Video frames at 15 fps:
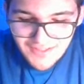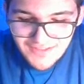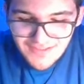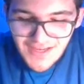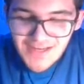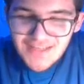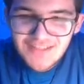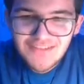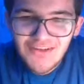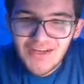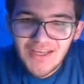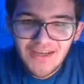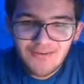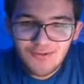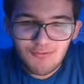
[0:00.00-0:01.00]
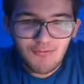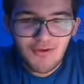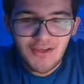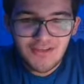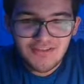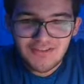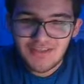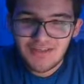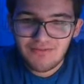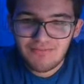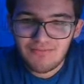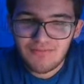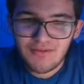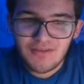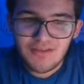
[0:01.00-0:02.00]
decided to strike out twice and
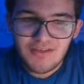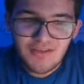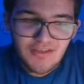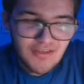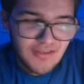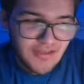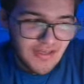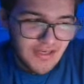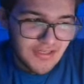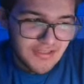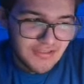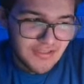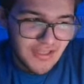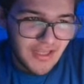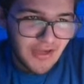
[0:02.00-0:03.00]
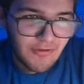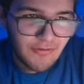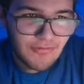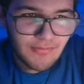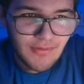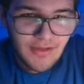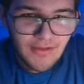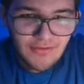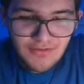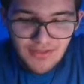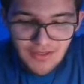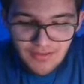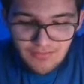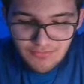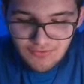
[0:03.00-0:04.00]
just get out 3 other
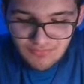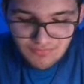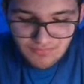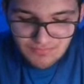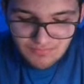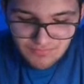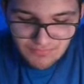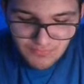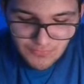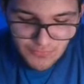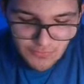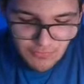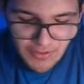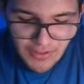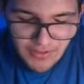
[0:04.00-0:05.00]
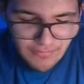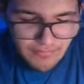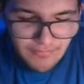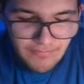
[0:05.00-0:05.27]
times. Great.